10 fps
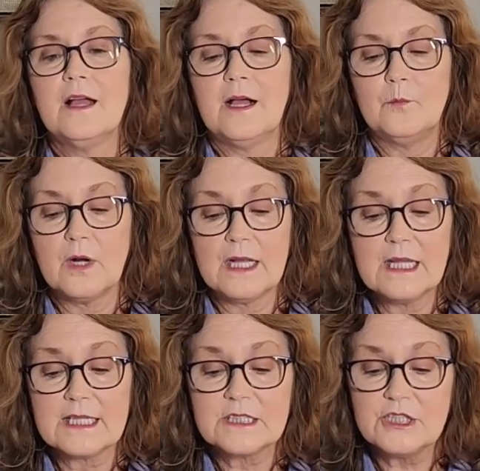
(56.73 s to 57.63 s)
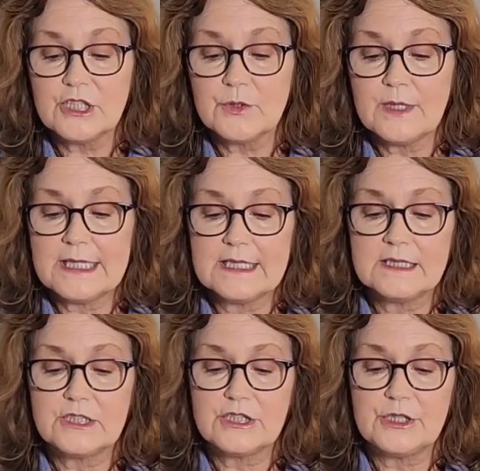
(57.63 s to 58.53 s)
What I like to do
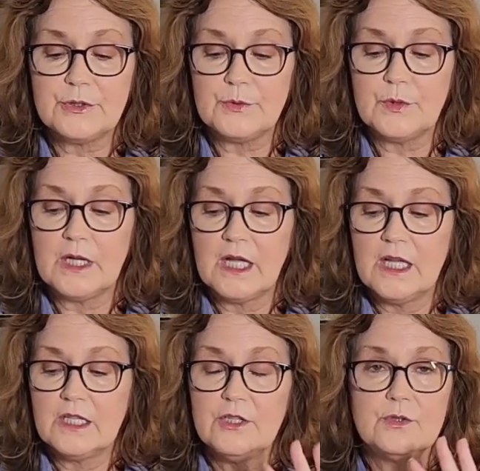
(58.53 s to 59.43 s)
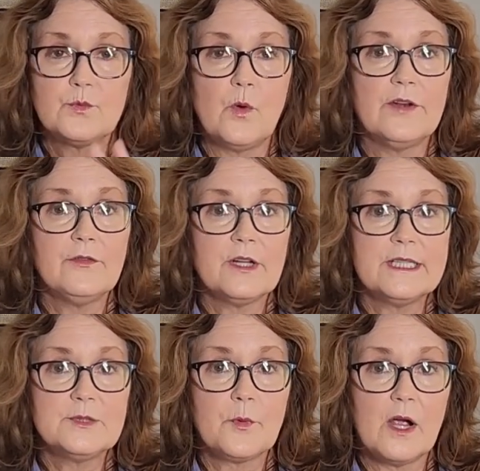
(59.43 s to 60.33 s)
is to use one for each